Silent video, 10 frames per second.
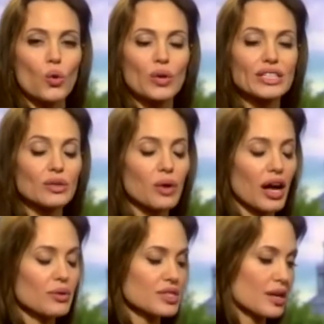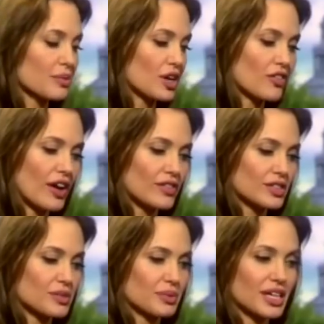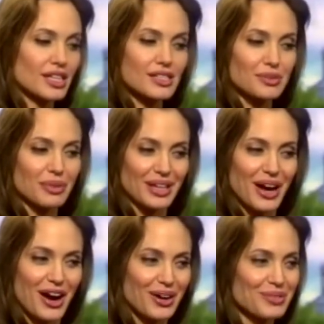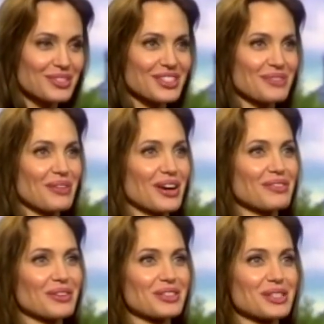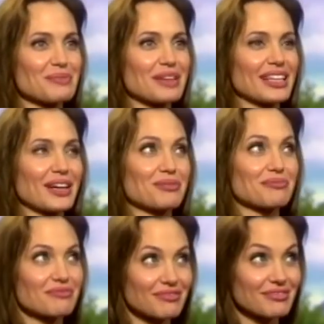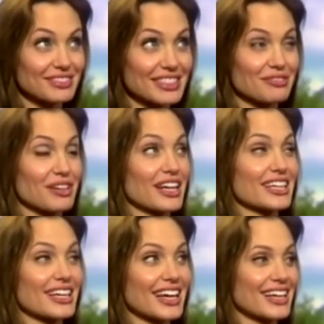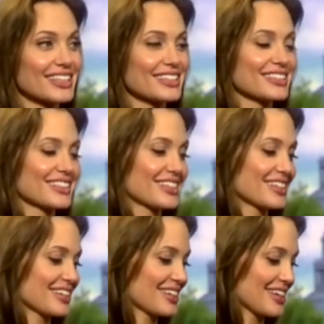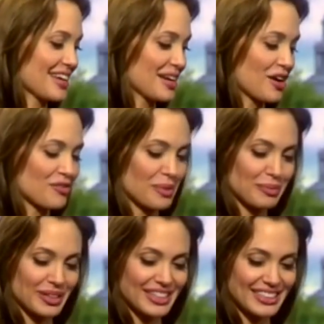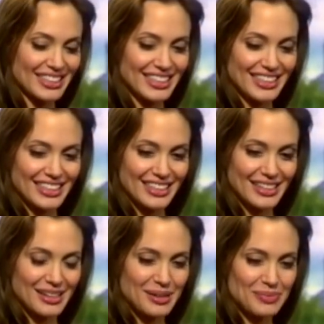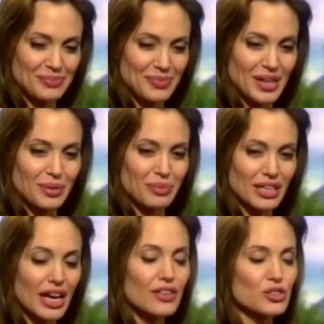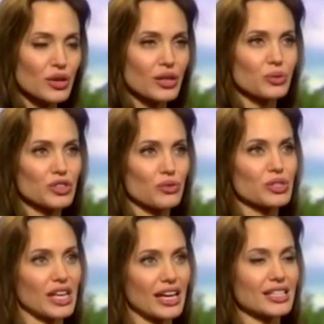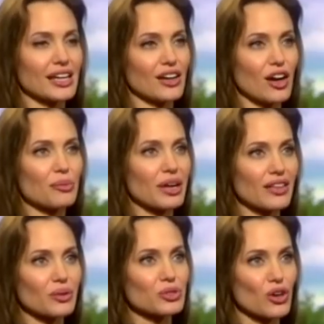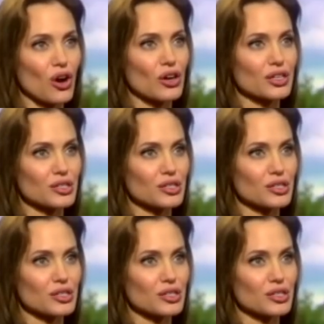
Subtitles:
We did. Well, I was coming off having some kids and being home, so part of it was just me like running again and getting off my butt. But a lot of the training was the hand-to-hand combat, I think, was the hardest,